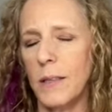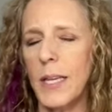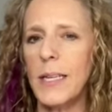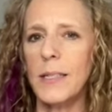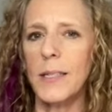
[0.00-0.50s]

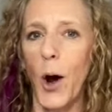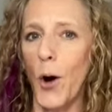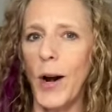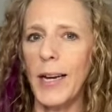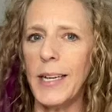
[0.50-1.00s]
these
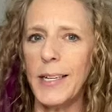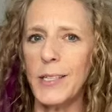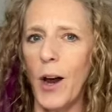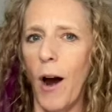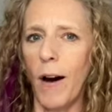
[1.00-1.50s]
art
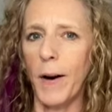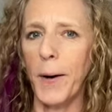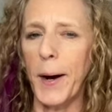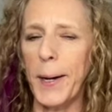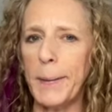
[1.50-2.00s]
ideas are